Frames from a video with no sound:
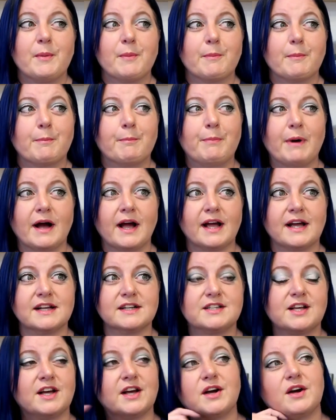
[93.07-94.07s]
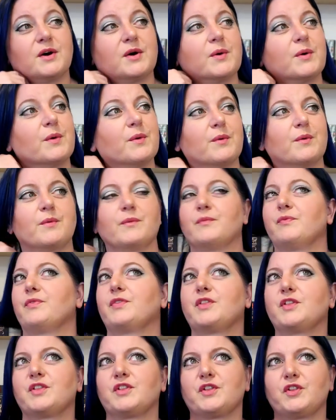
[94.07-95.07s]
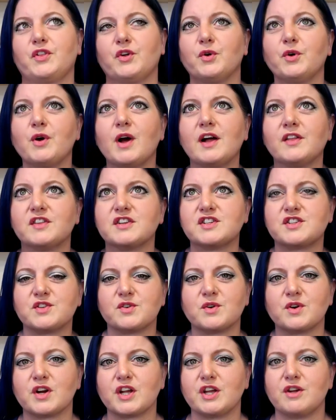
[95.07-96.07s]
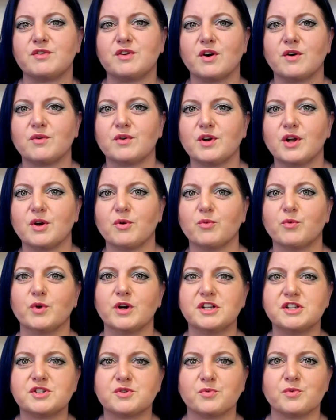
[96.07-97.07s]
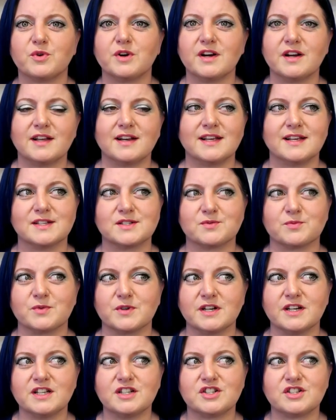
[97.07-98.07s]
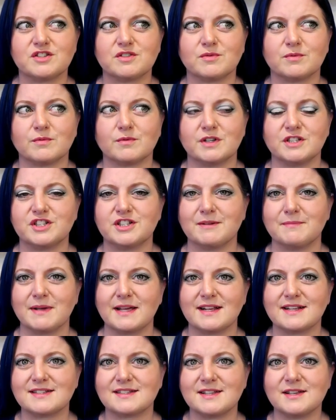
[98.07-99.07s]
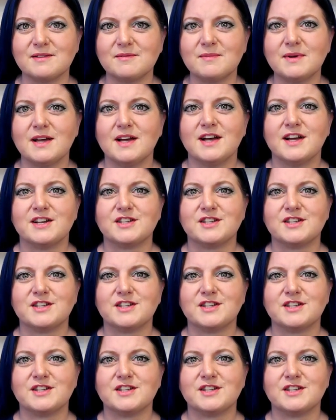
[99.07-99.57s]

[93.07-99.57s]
But throughout the story, you don't know which one is which when she meets them.